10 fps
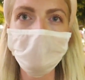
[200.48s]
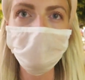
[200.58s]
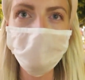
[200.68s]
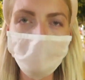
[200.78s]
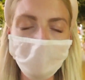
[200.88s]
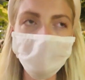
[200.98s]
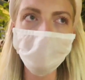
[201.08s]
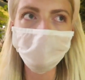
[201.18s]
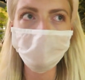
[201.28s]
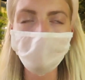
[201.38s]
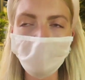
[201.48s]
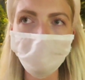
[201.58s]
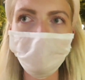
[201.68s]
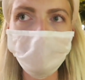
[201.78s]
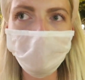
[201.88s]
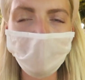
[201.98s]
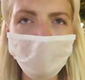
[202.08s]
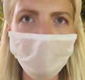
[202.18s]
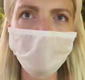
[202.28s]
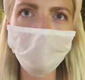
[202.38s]
As you can see, it's quite busy and
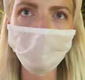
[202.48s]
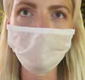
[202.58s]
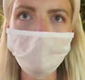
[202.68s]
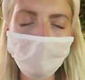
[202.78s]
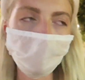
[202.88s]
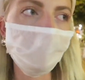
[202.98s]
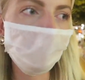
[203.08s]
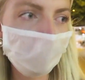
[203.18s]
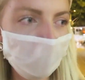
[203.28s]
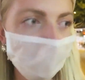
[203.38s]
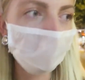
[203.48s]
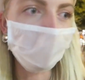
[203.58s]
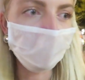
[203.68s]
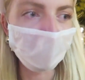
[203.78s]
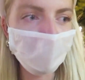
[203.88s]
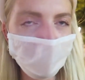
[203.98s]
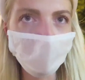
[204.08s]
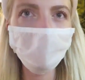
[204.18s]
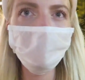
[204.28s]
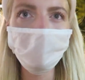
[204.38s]
it's a little difficult to keep your
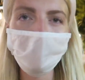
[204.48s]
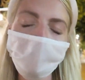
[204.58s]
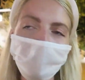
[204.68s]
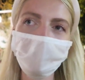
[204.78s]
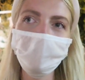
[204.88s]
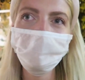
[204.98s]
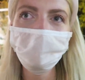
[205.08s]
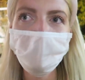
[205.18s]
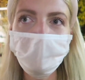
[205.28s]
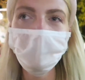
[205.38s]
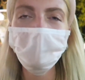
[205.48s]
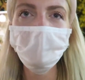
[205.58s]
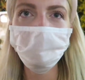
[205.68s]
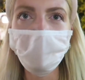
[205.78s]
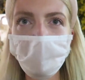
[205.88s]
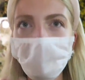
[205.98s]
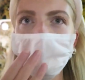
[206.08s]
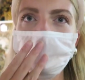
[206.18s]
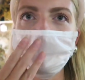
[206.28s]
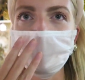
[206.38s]
distance, but of
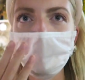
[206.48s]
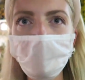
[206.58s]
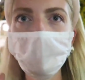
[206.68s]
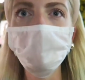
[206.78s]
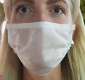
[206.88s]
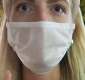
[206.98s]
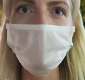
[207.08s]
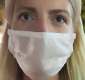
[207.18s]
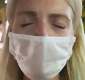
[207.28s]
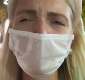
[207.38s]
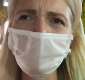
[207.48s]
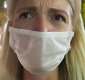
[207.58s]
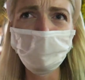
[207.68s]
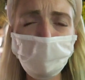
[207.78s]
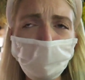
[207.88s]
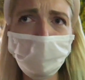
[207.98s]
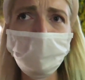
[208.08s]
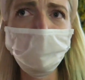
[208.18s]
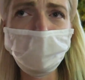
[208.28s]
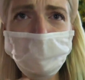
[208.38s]
course we all have a mask. Not
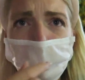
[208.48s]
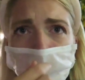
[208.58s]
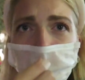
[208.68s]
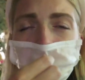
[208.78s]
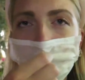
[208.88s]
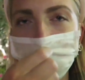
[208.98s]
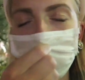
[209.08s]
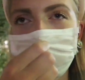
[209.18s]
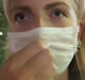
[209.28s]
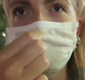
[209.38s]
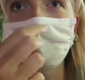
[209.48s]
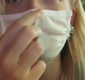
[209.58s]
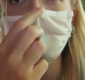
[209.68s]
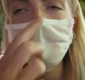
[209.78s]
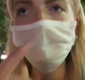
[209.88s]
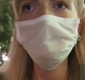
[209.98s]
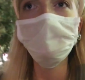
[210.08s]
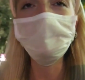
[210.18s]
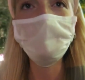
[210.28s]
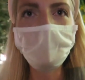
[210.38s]
everyone wears a mask, I have to say,
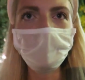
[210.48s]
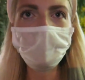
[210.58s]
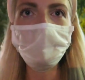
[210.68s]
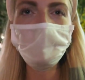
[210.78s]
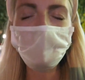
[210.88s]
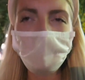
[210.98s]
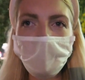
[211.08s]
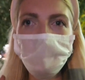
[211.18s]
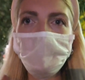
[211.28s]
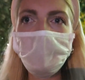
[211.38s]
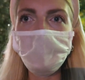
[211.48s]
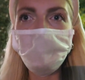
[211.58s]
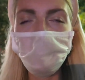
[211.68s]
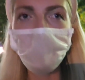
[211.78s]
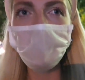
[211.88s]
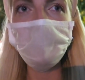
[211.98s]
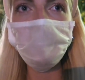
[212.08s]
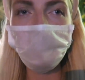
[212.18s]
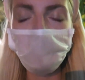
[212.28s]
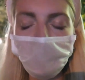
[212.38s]
but we are now on our way to a little
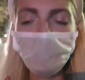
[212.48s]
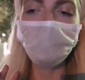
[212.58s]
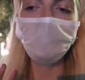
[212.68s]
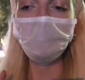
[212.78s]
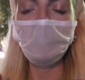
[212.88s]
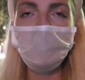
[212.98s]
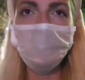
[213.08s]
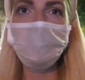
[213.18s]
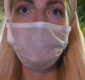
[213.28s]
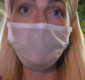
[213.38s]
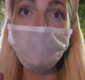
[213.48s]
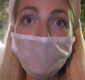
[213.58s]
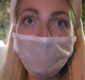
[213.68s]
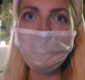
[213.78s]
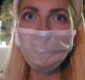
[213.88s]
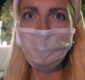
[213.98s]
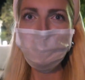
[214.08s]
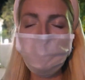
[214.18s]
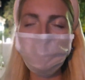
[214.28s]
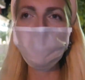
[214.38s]
place where we go eat some cake,
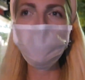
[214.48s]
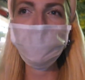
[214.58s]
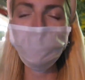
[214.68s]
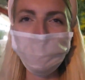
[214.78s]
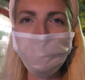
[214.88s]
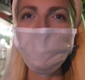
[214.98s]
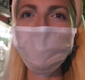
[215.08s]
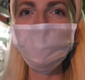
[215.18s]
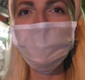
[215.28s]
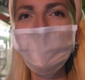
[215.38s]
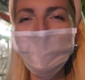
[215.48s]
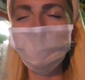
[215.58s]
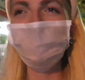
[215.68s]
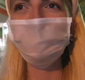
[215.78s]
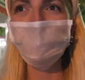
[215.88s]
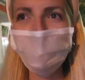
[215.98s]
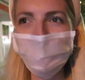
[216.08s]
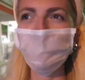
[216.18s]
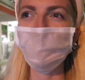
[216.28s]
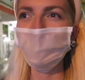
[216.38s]
so I'm really excited
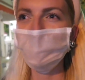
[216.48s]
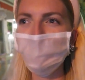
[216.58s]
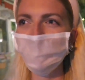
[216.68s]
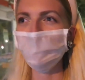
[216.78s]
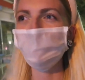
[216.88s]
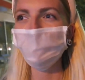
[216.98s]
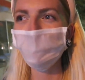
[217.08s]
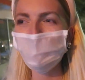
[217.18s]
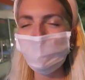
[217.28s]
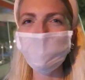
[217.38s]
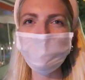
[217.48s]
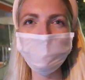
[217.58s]
for it. So yes.